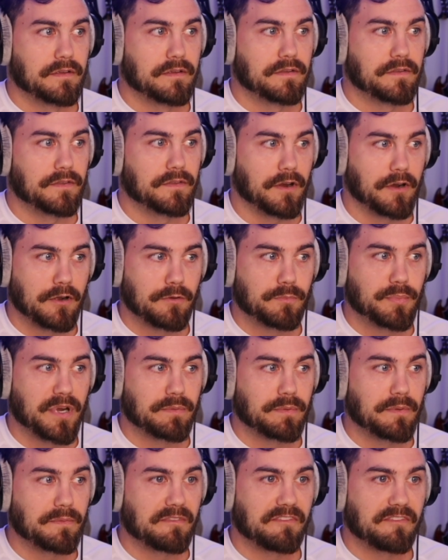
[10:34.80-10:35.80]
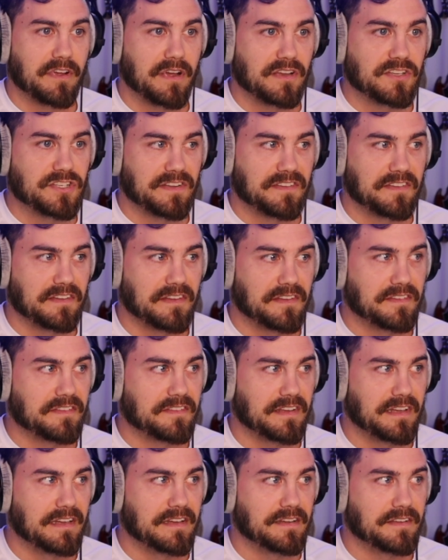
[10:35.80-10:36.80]
The hard problem of
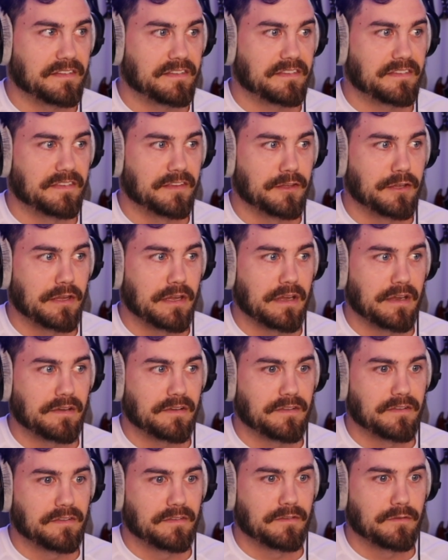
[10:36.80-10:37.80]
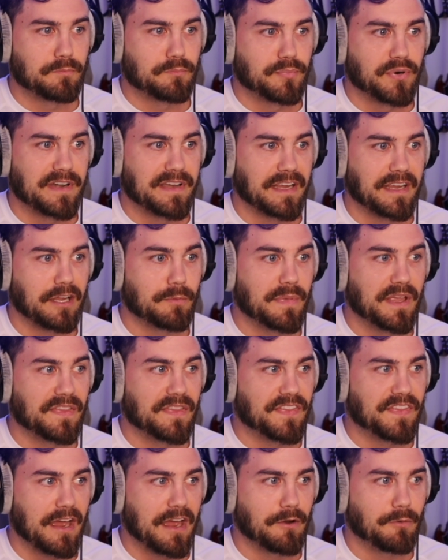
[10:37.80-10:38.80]
consciousness is the
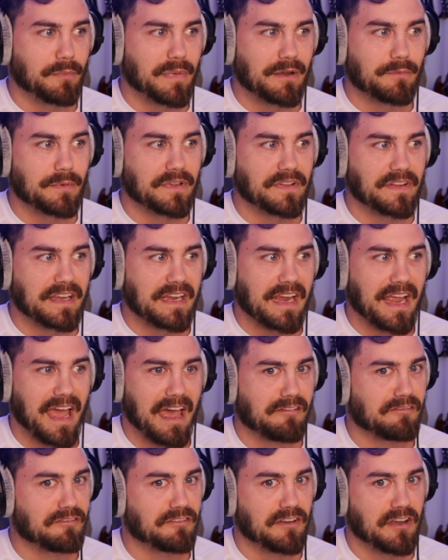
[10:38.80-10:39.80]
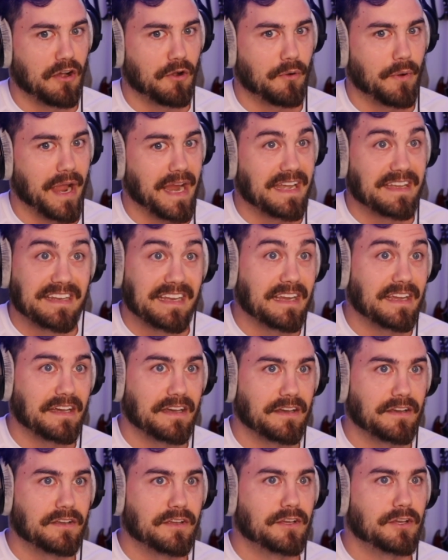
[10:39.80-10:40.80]
predicament that we really have no
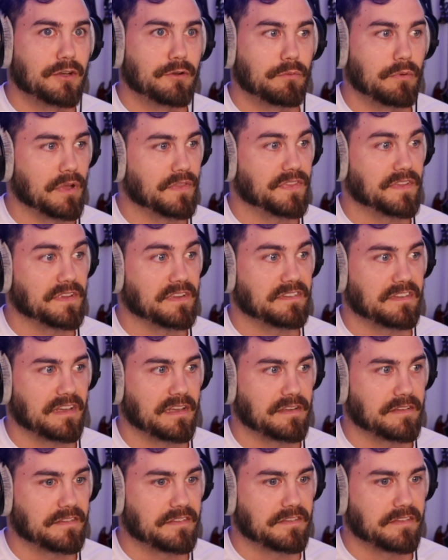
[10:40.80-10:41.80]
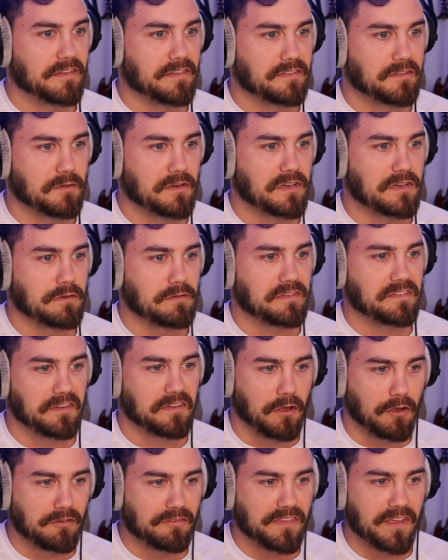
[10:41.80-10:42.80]
idea what this is. So did you
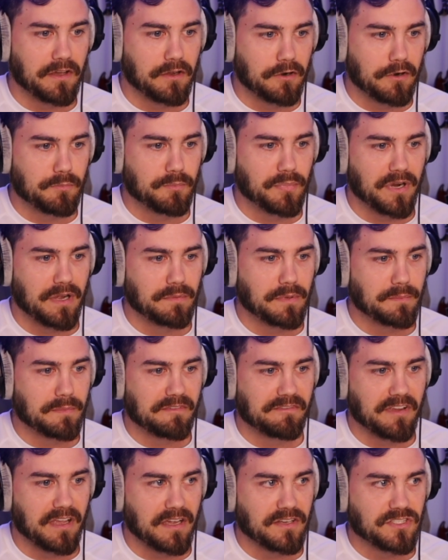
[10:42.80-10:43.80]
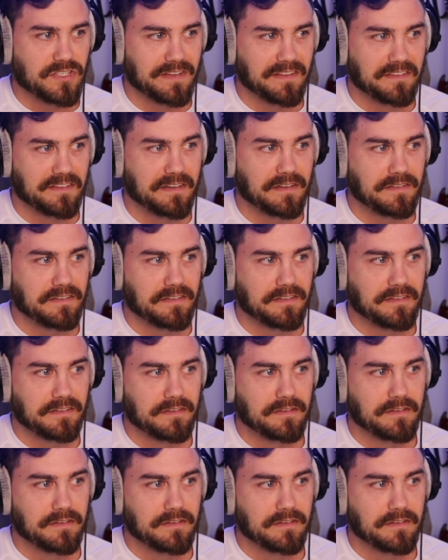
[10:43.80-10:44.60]
solve the hard problem of consciousness?